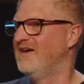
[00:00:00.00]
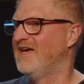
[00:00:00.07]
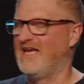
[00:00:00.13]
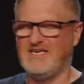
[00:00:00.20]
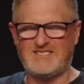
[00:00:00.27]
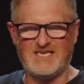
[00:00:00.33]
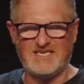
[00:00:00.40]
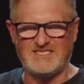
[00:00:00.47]

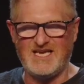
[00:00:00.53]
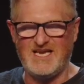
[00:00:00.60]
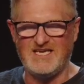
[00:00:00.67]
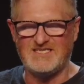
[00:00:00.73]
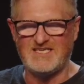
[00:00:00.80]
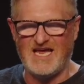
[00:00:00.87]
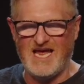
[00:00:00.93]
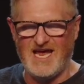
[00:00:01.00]
he says it
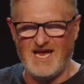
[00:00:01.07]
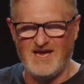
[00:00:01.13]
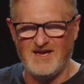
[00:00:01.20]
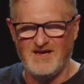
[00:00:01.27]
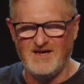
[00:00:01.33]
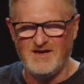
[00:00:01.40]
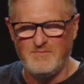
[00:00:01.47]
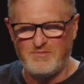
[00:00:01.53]
is a
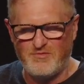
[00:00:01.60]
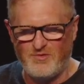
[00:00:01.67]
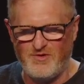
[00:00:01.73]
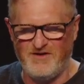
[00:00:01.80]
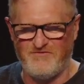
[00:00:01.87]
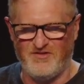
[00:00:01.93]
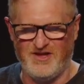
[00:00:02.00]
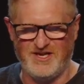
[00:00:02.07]

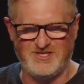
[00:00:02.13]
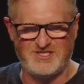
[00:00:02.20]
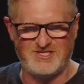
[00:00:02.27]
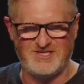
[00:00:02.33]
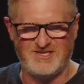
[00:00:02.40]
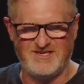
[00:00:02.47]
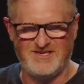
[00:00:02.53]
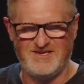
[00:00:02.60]
privilege.